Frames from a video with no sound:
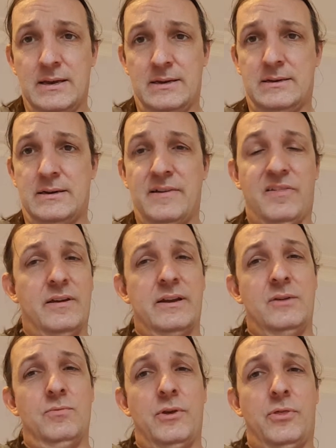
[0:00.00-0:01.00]
I
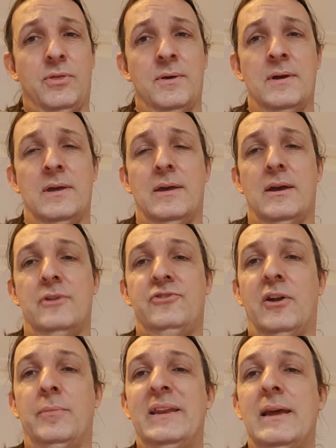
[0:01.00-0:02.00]
studied with a
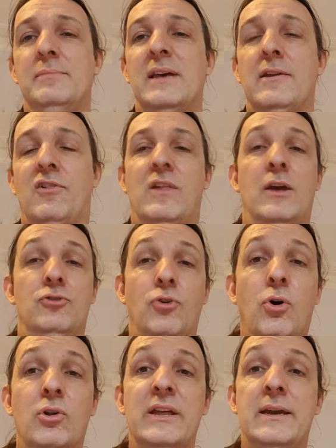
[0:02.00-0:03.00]
gentleman named Dennis
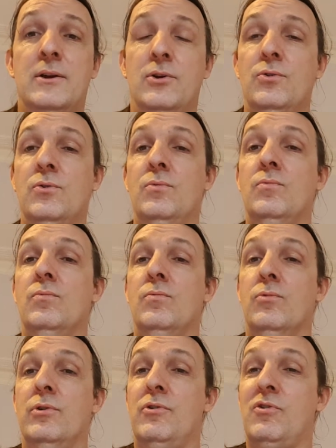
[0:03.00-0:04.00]
Sandoli, who
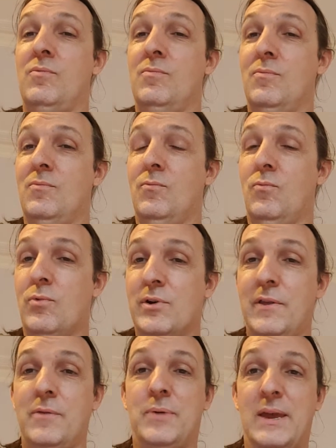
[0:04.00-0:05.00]
was one
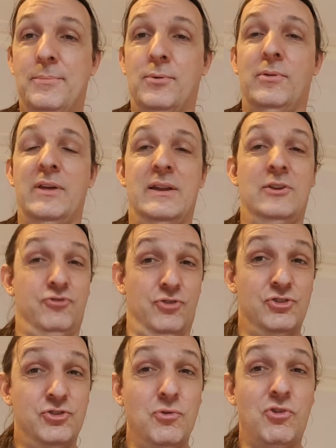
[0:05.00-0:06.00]
of the people that
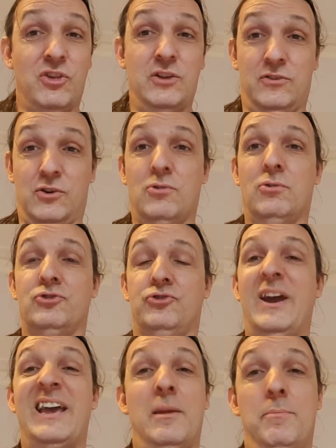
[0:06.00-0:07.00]
introduced it to
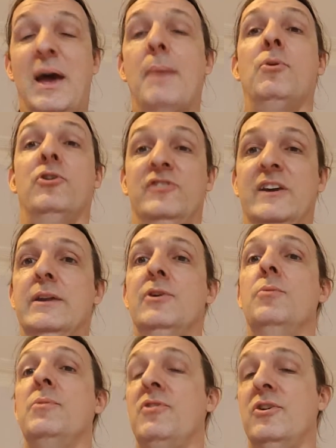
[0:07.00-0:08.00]
Coltrane and Pat
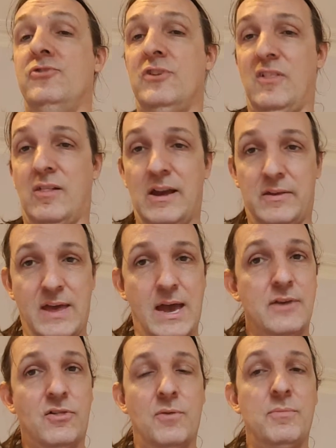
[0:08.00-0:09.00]
Martino, musicians like
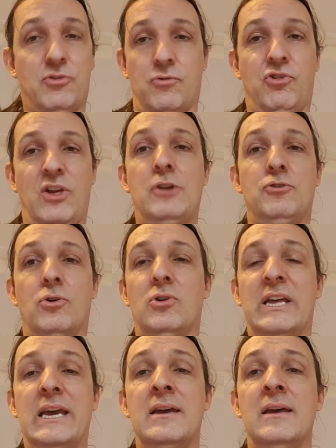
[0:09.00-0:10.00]
that. So Mr.
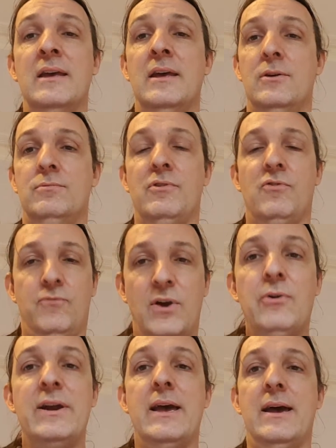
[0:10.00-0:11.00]
Sandoli was
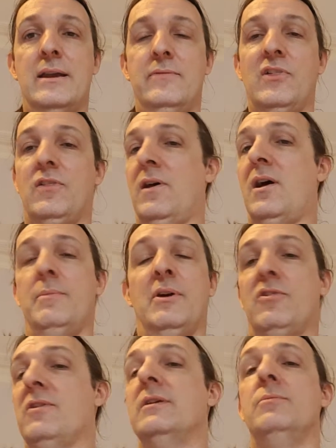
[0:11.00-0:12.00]
very ahead of his time. I
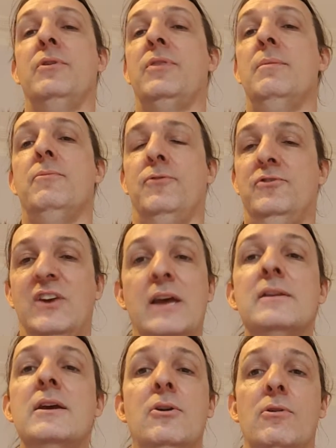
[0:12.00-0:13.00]
studied with him for
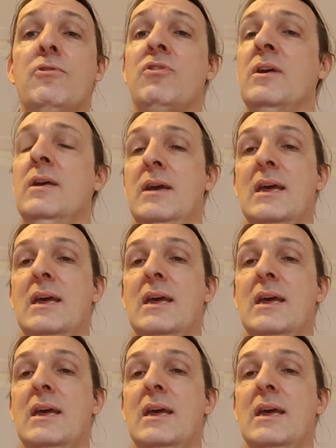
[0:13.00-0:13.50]
10 years.